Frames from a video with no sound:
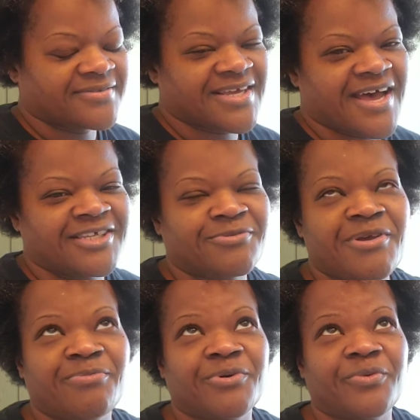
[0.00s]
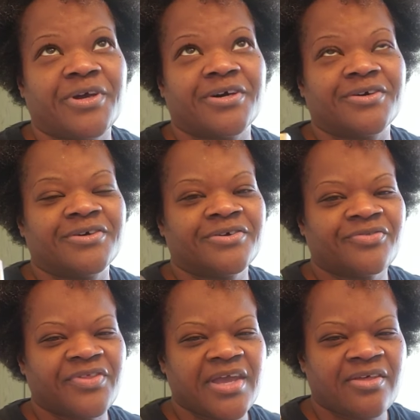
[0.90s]
of times people will
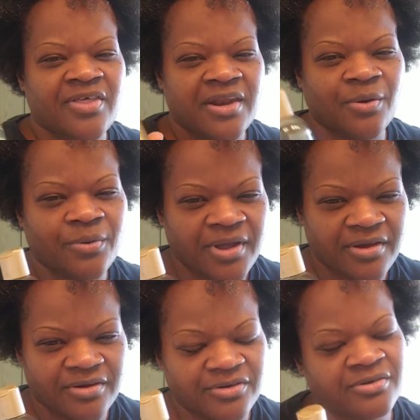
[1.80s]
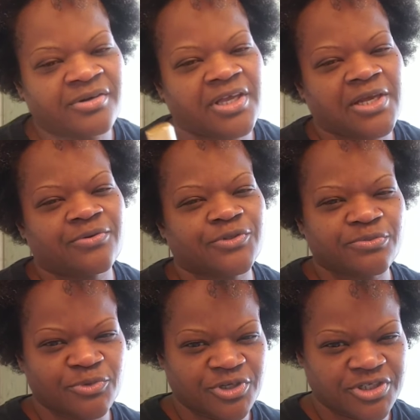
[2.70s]
think that oil
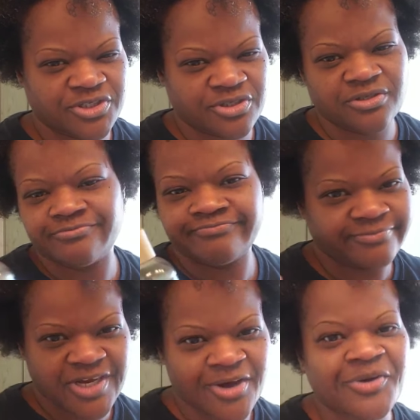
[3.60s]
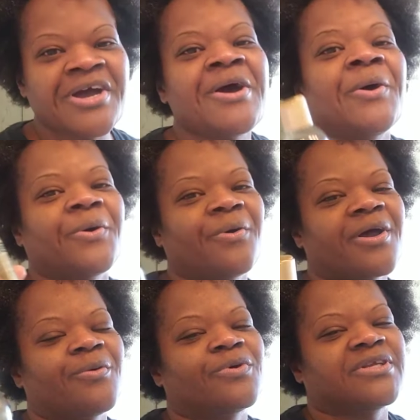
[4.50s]
equals moisture. No,
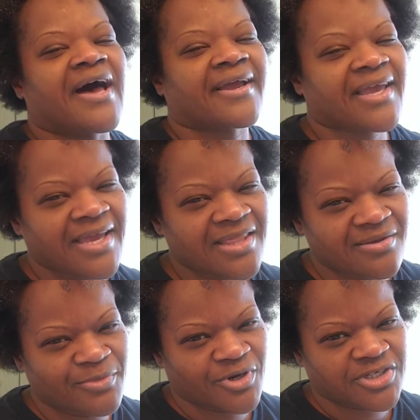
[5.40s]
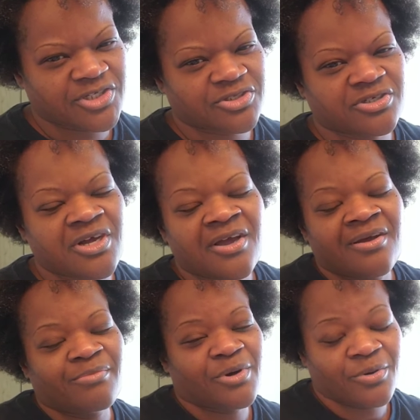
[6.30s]
oil will lock in the moisture,
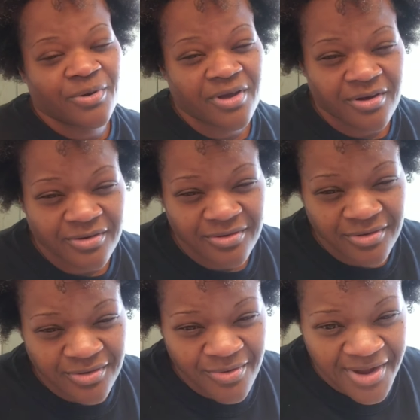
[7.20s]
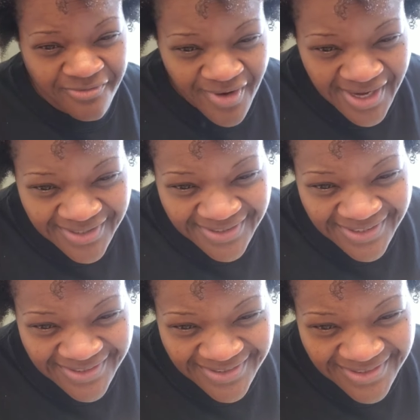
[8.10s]
but oil, quite
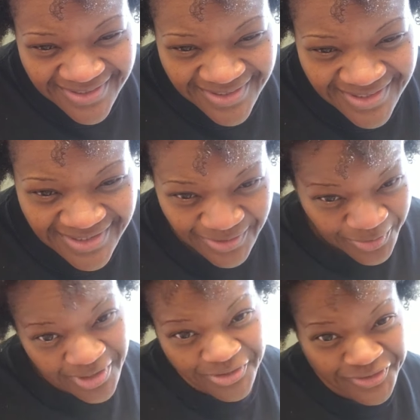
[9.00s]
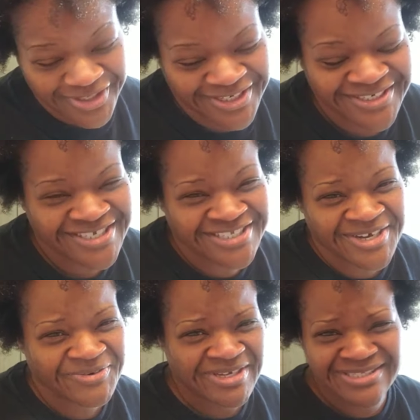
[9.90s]
frankly, is oil.
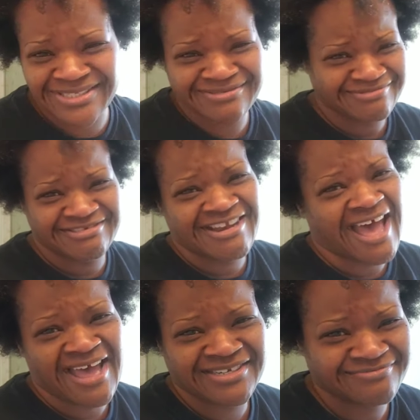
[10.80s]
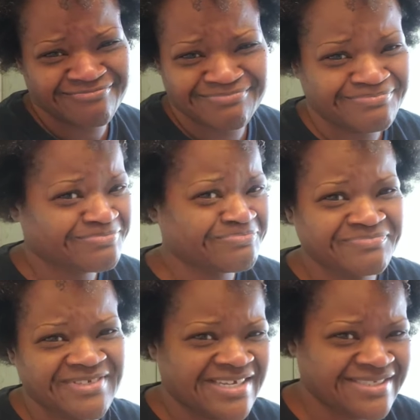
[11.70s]
So it's not
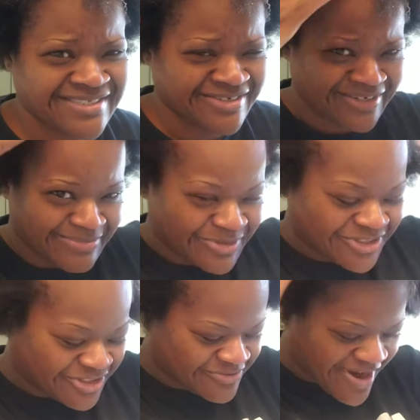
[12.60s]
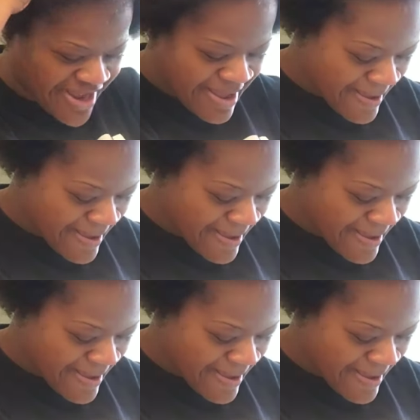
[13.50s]
necessarily moisture, right?